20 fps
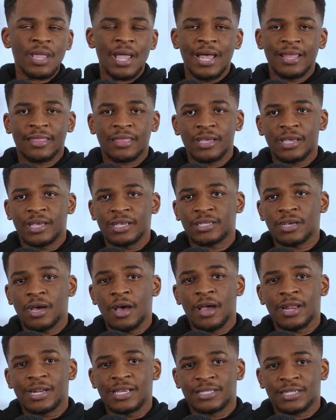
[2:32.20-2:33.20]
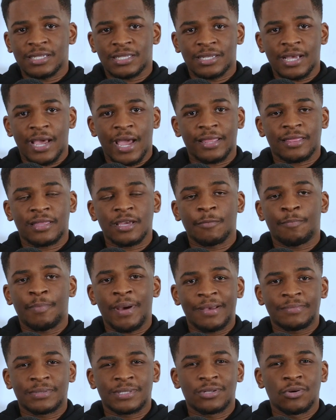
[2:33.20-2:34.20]
I think it's early to say. I think
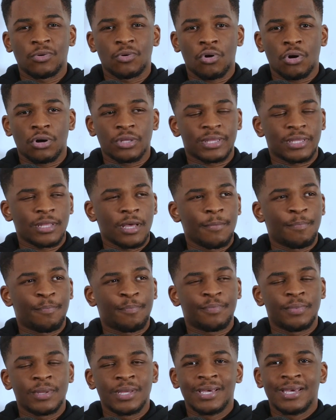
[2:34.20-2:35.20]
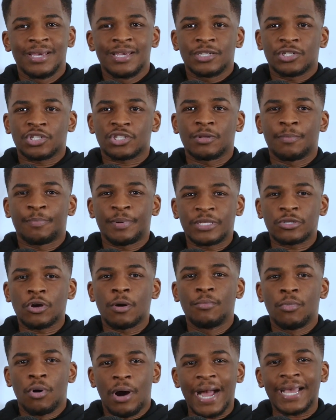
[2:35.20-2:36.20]
Pep's still got he's got
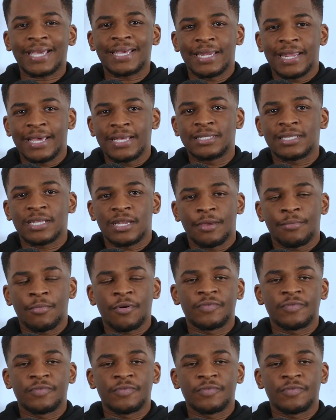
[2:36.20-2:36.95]
more accolades in him.